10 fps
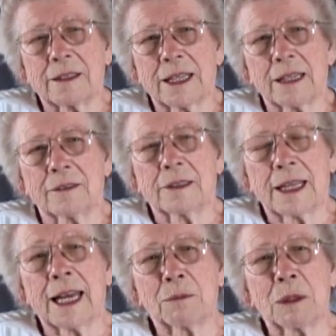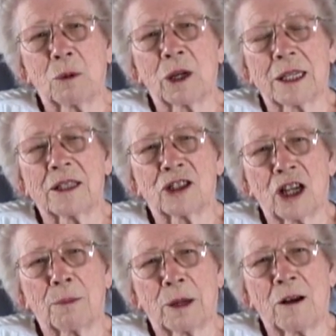They had me work in the
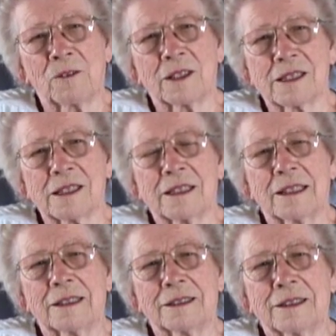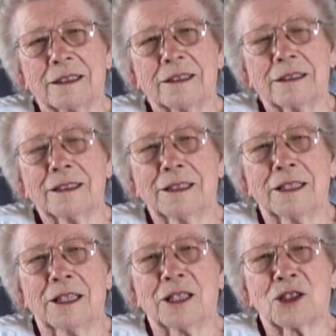shop office, and uh,
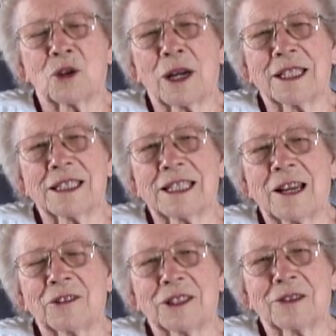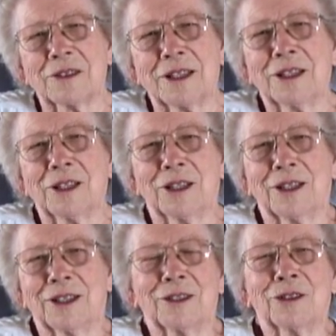so I didn't have to
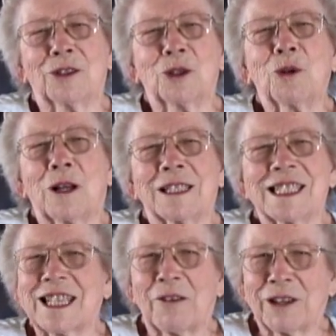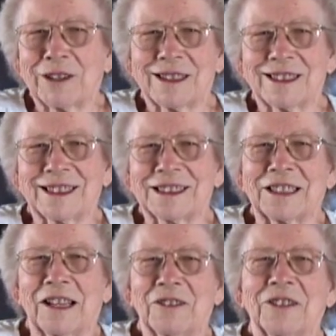do all this heavy
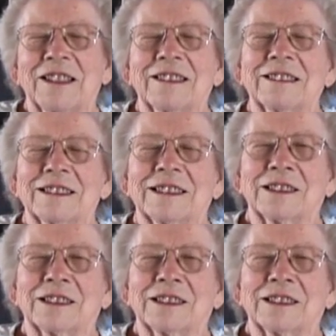stuff. Uh-huh.